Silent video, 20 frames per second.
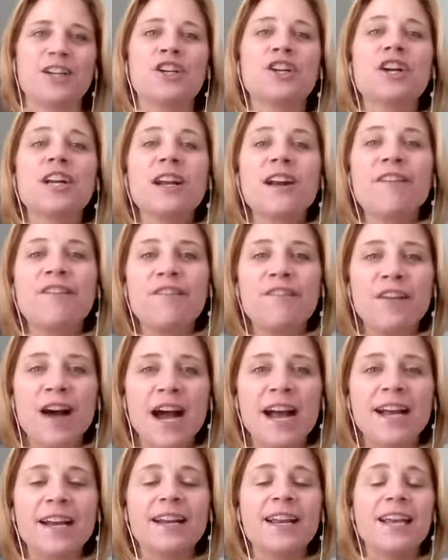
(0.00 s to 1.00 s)
you're going to
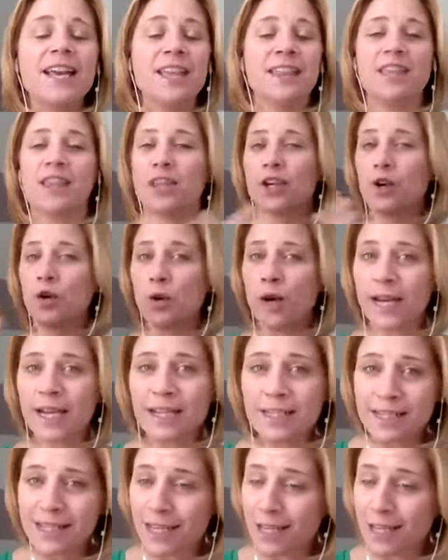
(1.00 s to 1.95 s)
find that the crickets